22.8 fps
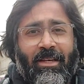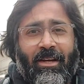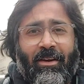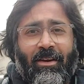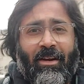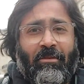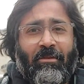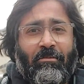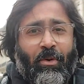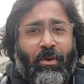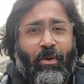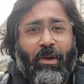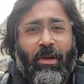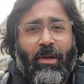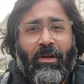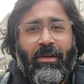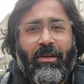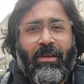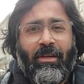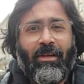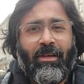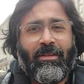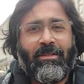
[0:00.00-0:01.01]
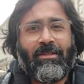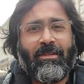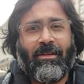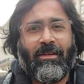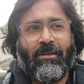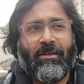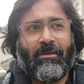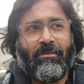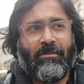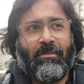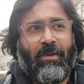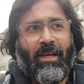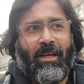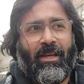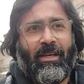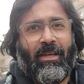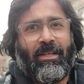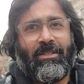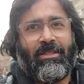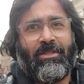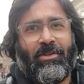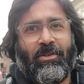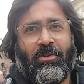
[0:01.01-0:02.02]
they're in Poland, so my
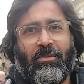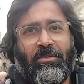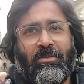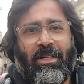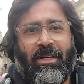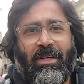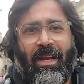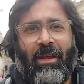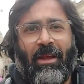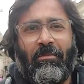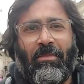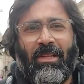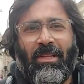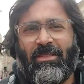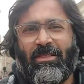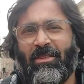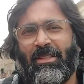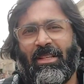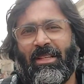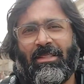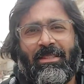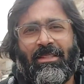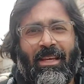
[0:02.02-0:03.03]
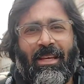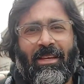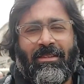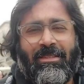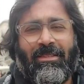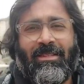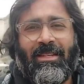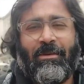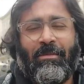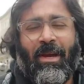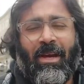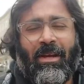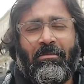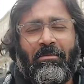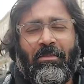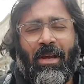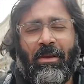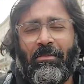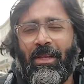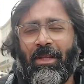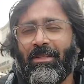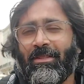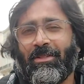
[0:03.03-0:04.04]
kids' rooms are empty, so just stay back at
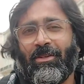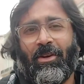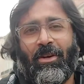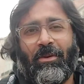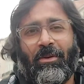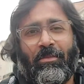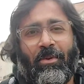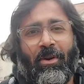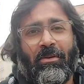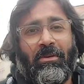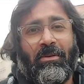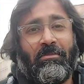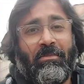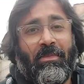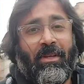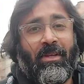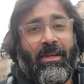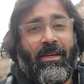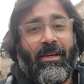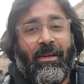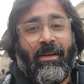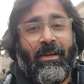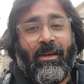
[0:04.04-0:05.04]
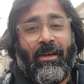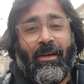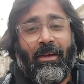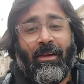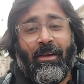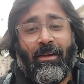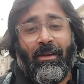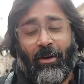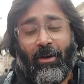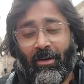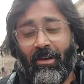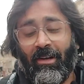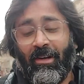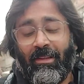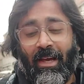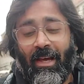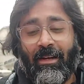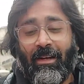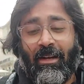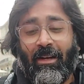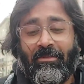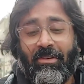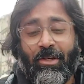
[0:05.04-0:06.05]
my place, not a problem. Not only
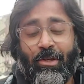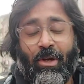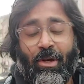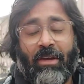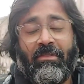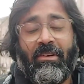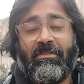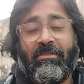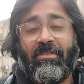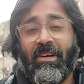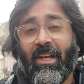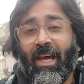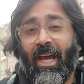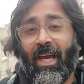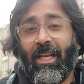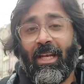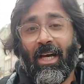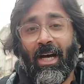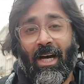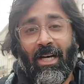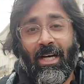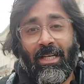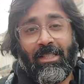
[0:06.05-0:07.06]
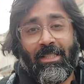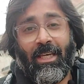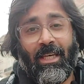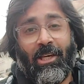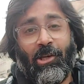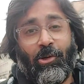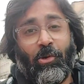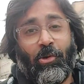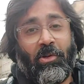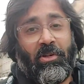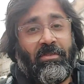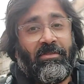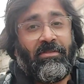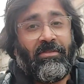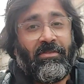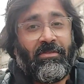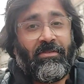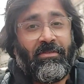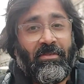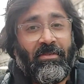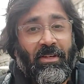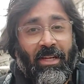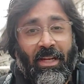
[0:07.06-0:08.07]
that, after driving for 9 hours, he cooked
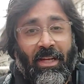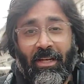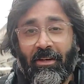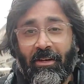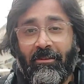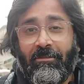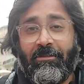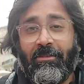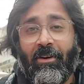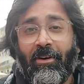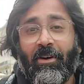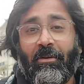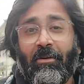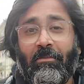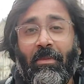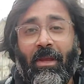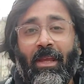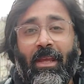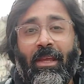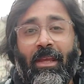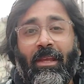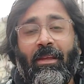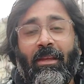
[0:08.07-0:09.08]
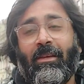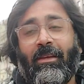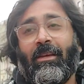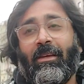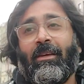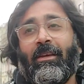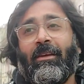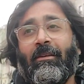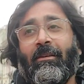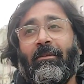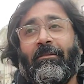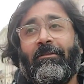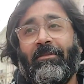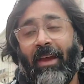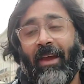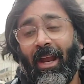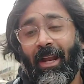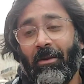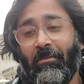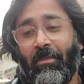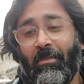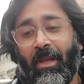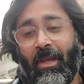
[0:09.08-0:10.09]
dinner for me,
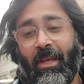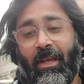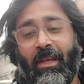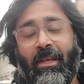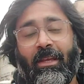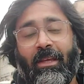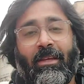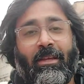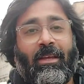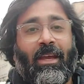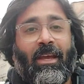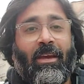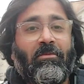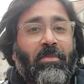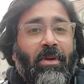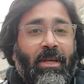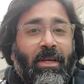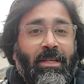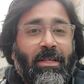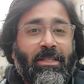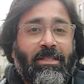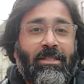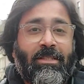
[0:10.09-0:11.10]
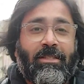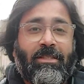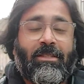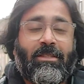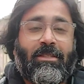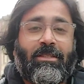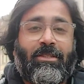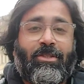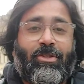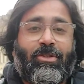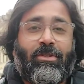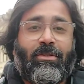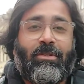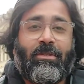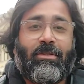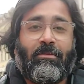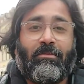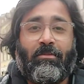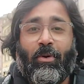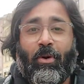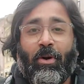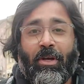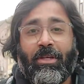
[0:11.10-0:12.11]
fed me, gave me his
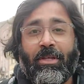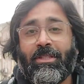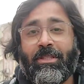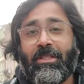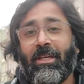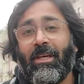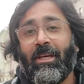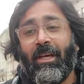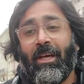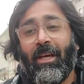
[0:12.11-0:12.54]
boys